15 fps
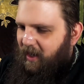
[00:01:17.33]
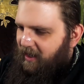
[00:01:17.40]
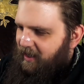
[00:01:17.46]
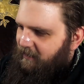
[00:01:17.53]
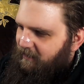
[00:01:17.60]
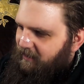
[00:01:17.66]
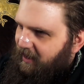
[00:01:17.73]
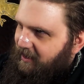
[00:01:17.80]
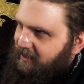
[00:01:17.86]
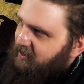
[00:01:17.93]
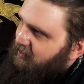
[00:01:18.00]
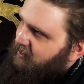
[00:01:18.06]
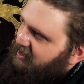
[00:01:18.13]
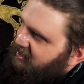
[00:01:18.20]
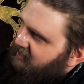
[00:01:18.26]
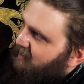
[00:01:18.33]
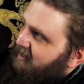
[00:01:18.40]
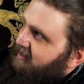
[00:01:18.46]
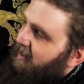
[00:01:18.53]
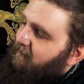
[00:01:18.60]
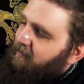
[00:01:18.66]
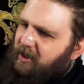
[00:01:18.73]
I am Castle, this is my
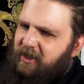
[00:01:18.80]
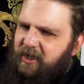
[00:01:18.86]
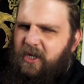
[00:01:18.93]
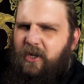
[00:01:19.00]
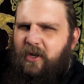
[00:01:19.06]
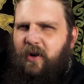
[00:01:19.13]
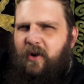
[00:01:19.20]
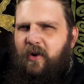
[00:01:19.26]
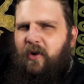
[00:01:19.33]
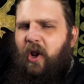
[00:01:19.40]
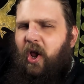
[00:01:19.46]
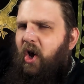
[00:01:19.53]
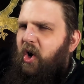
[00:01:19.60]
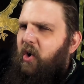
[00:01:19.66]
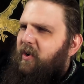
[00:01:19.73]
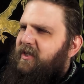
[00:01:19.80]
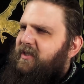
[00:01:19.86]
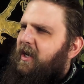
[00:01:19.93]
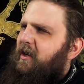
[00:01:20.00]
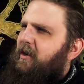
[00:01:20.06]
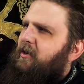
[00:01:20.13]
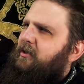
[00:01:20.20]
tavern, and here we
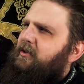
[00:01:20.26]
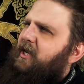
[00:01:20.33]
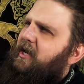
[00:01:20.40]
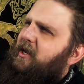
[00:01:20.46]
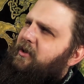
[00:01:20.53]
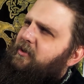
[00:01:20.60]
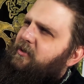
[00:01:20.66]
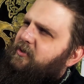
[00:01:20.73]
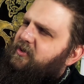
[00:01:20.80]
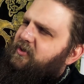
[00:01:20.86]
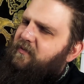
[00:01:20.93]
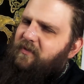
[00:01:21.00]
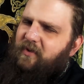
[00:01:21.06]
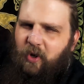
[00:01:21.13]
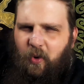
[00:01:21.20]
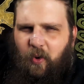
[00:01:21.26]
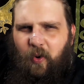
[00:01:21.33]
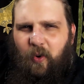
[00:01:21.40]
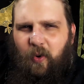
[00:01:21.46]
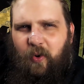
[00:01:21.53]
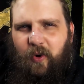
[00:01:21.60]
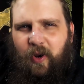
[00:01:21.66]
tell tales of
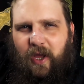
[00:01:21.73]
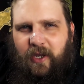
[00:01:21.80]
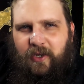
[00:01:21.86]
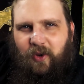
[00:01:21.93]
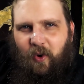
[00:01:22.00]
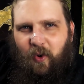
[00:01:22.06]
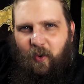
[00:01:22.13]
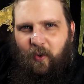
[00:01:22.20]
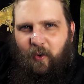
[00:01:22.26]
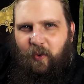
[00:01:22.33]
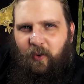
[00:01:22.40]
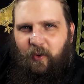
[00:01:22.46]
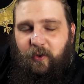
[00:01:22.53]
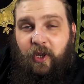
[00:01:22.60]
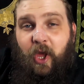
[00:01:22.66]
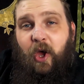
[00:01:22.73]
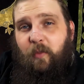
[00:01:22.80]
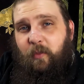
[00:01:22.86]
lore and old,